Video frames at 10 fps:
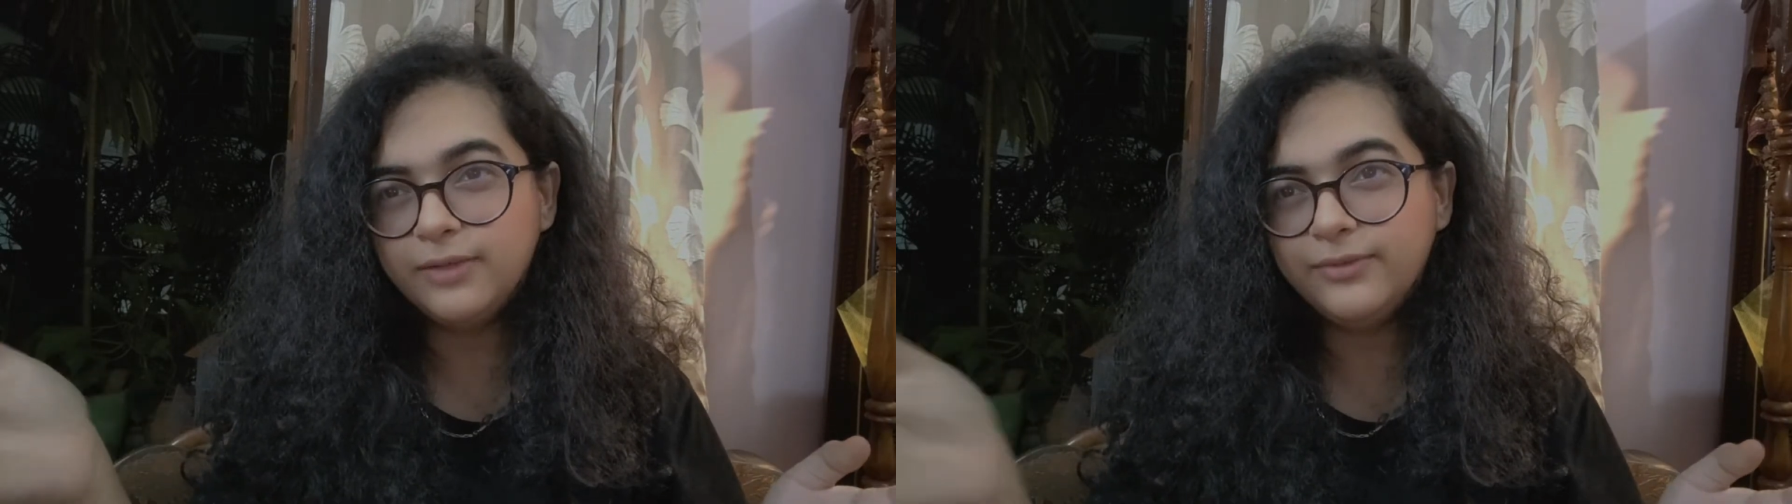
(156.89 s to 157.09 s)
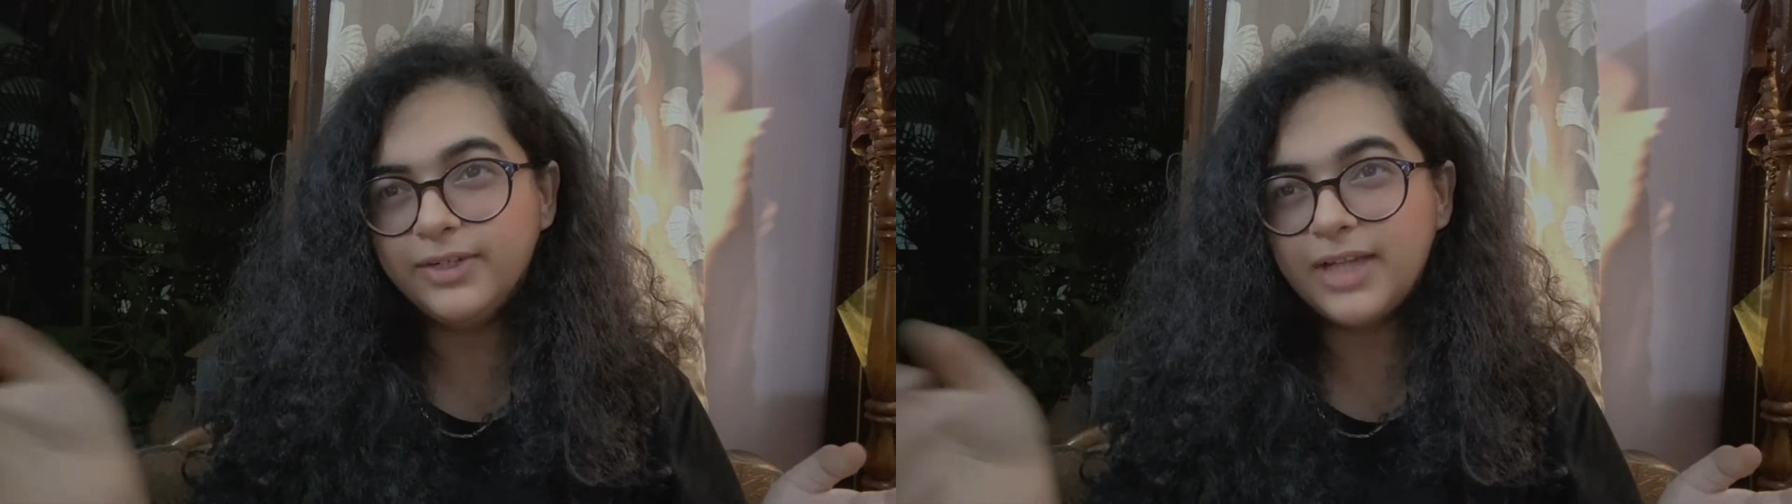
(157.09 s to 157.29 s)

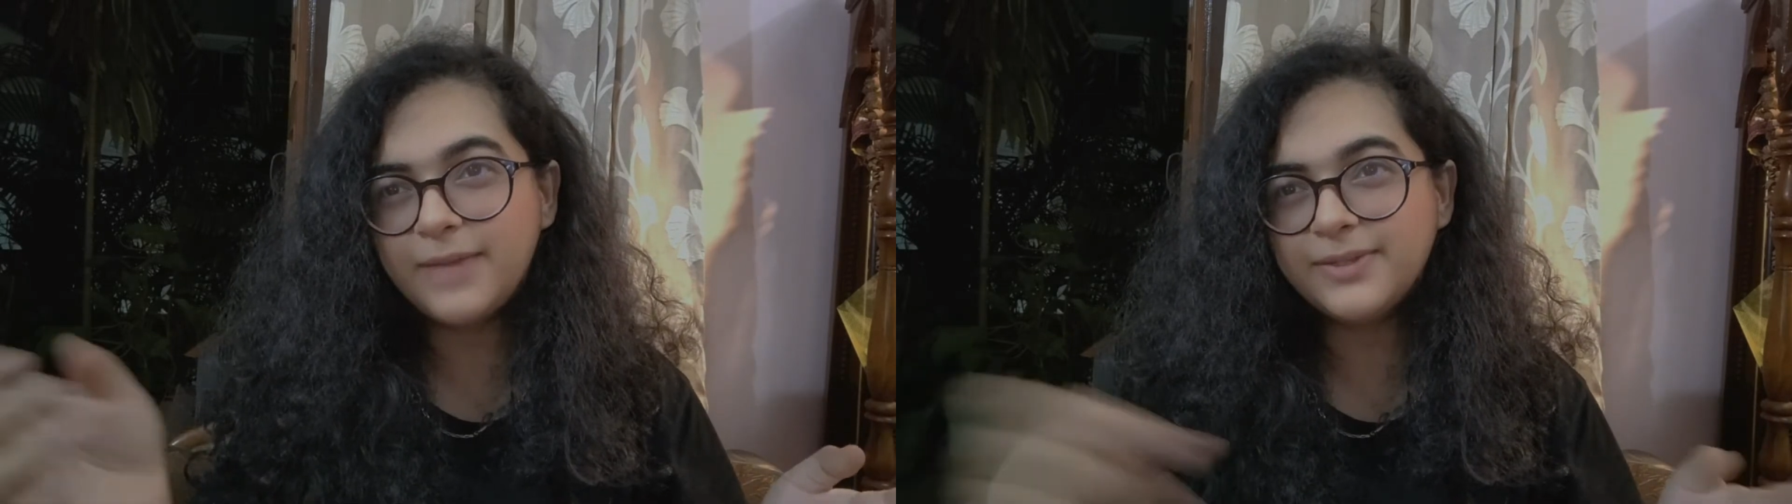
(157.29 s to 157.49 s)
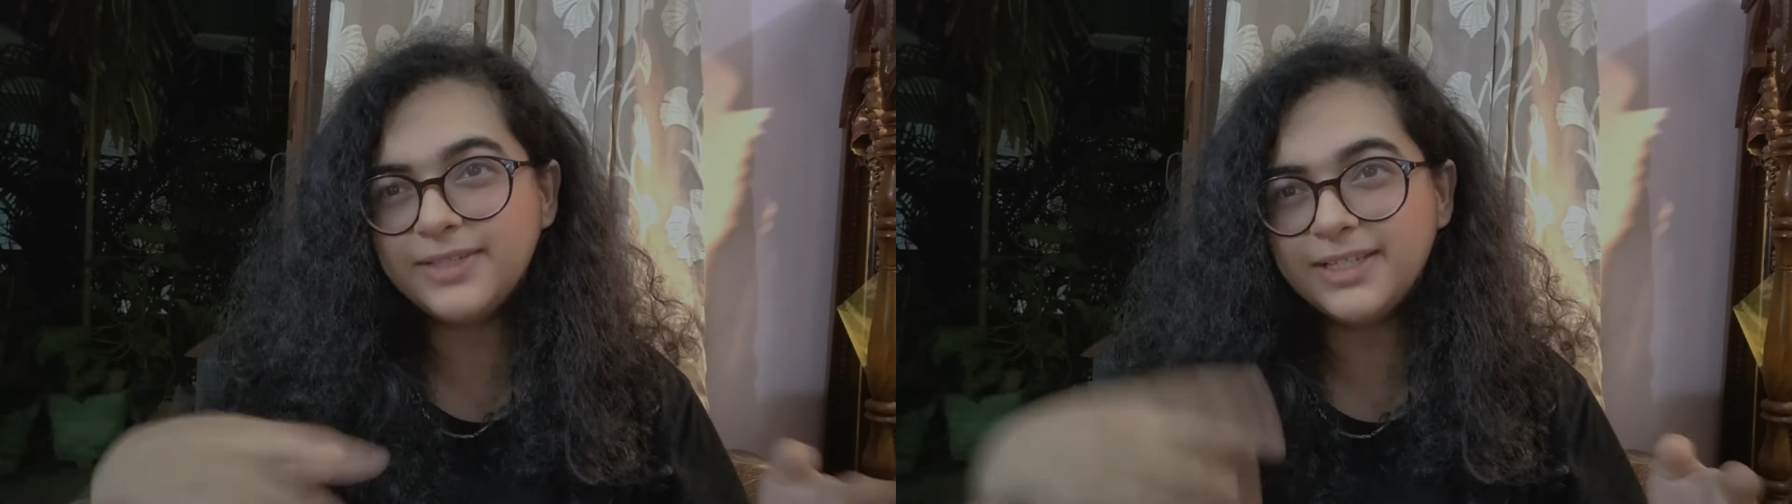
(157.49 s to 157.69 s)
Every
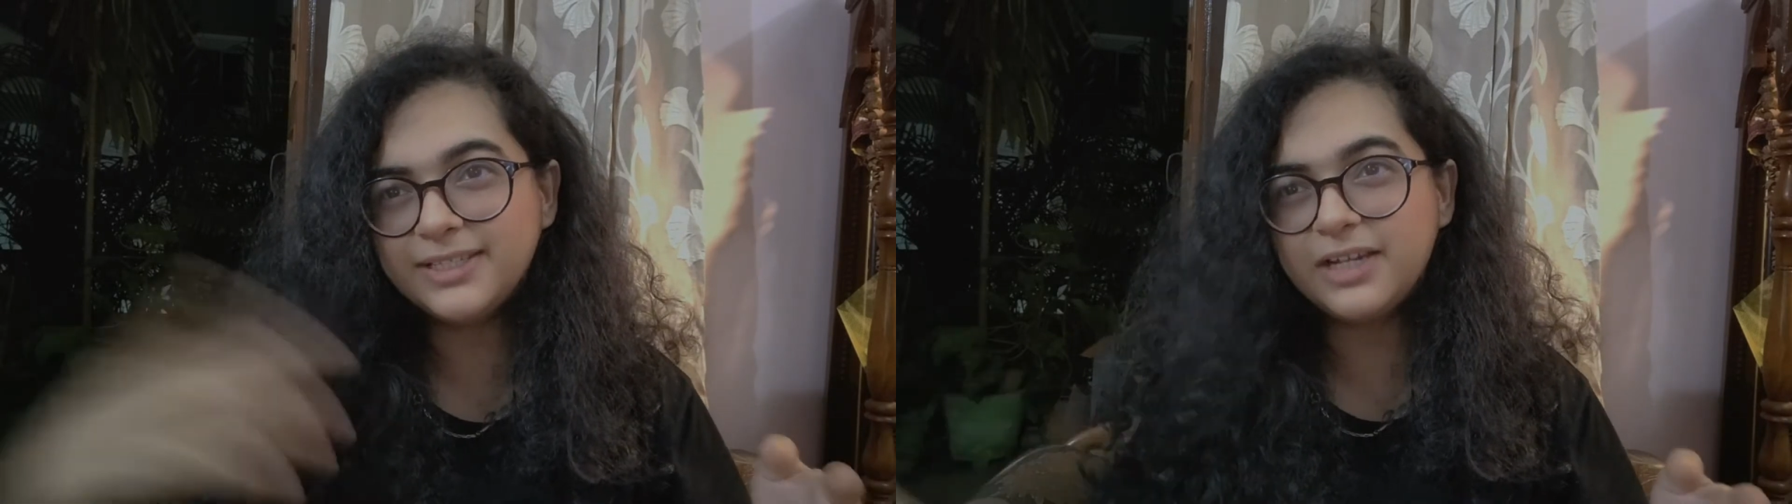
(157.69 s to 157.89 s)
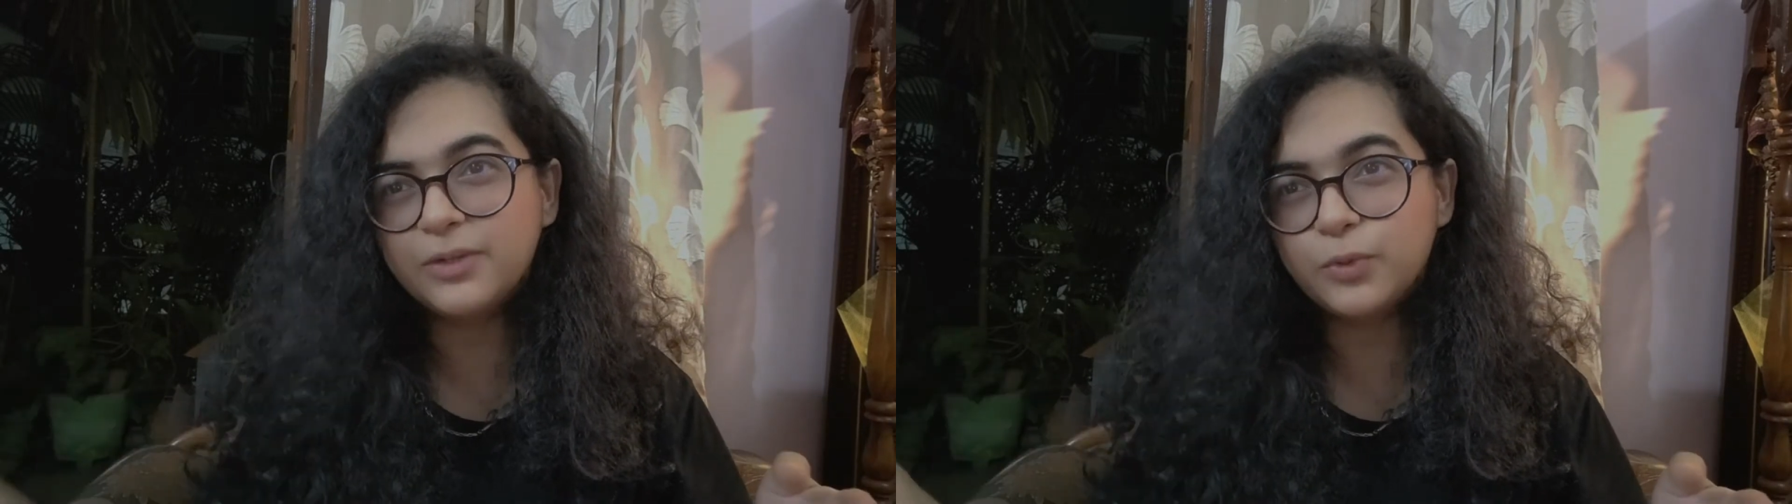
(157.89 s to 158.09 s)
time I say
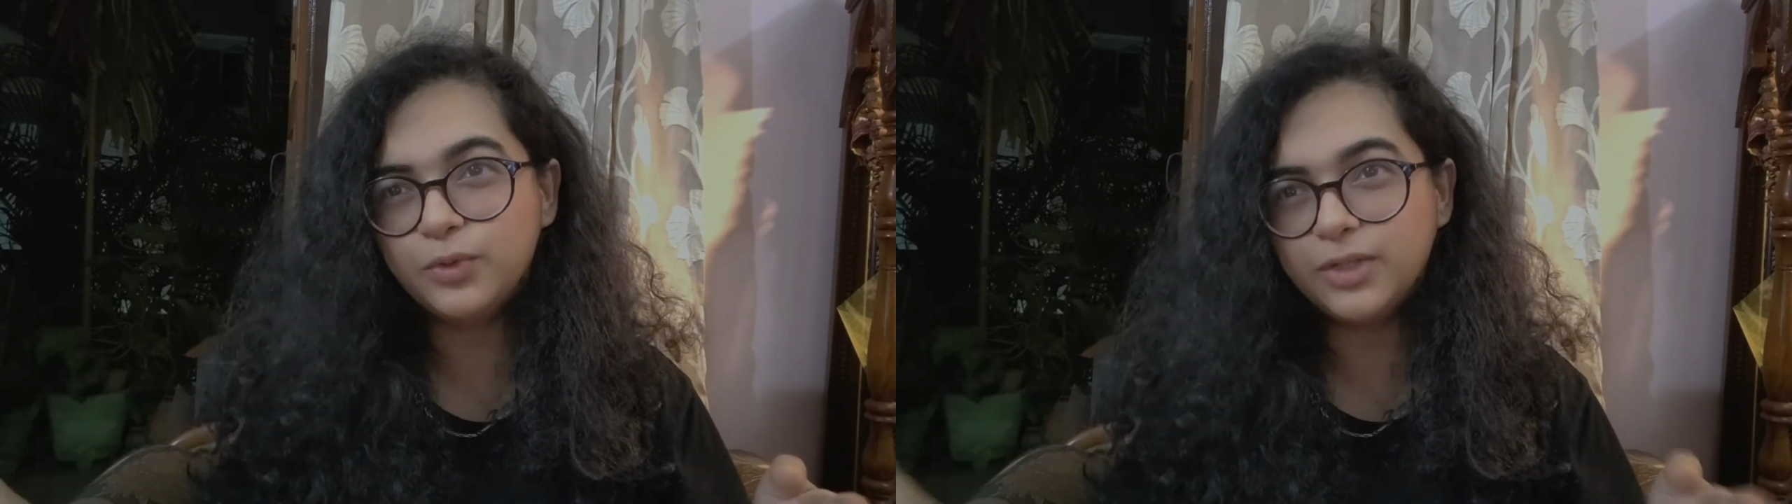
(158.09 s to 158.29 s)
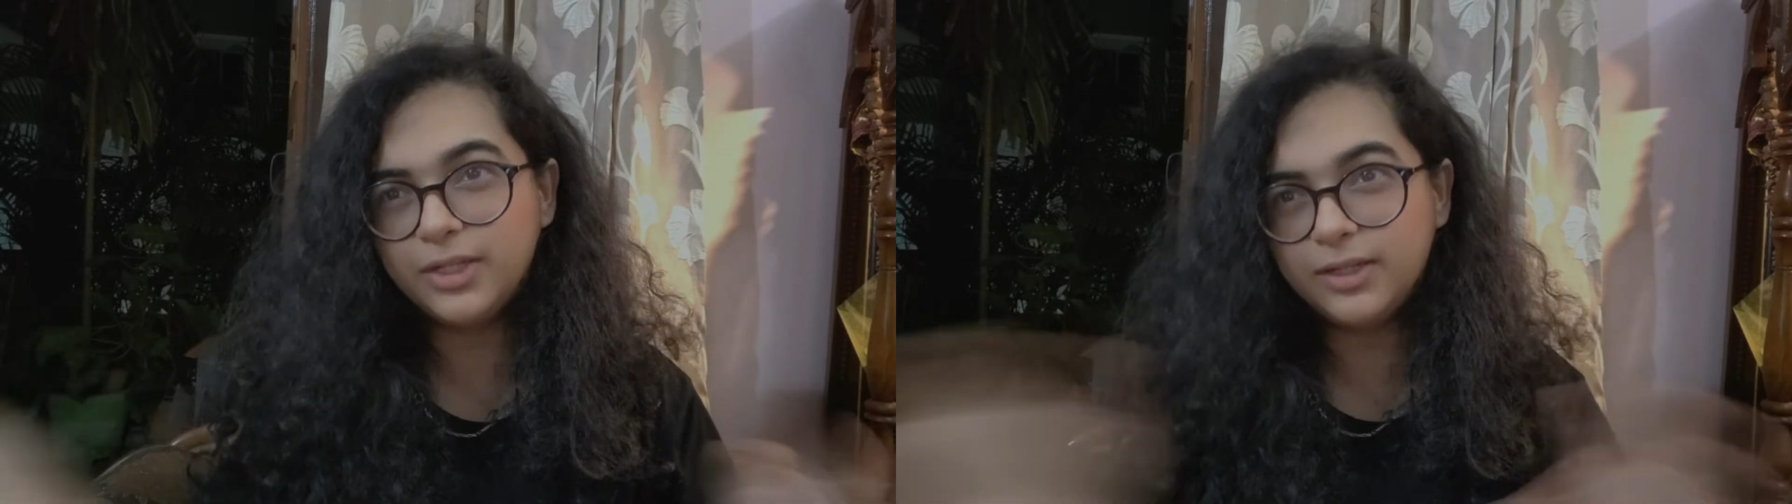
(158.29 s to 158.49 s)
Starport,